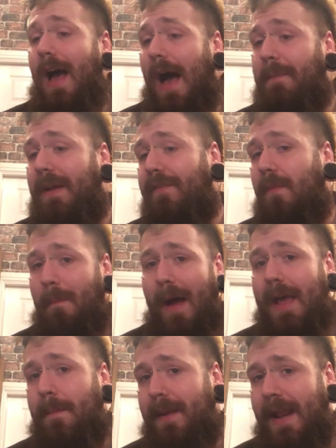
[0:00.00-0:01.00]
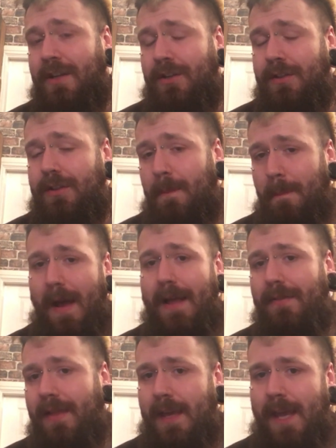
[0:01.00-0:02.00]
I'm giving my impressions and
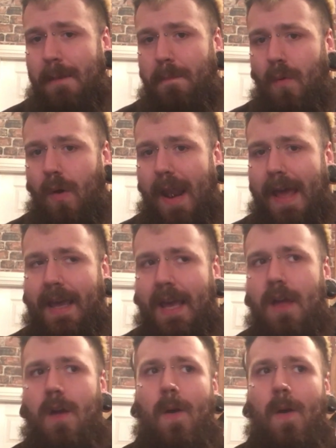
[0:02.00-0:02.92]
my thingy, but like,